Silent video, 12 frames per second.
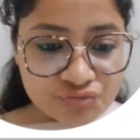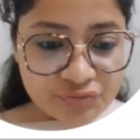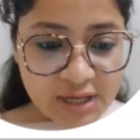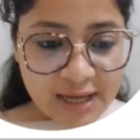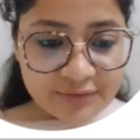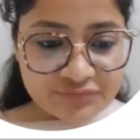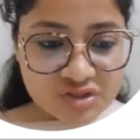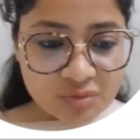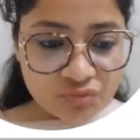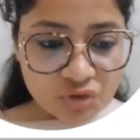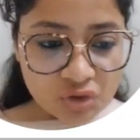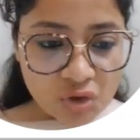we have
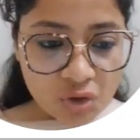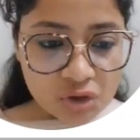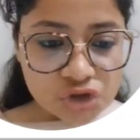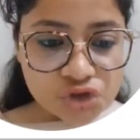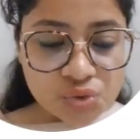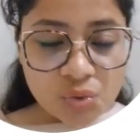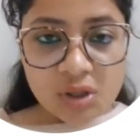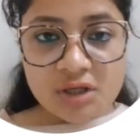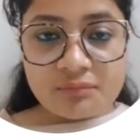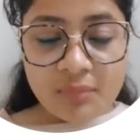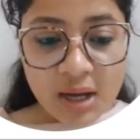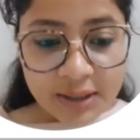someone called
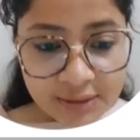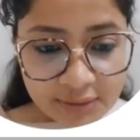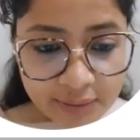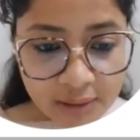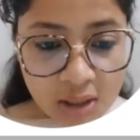Johann Meyer,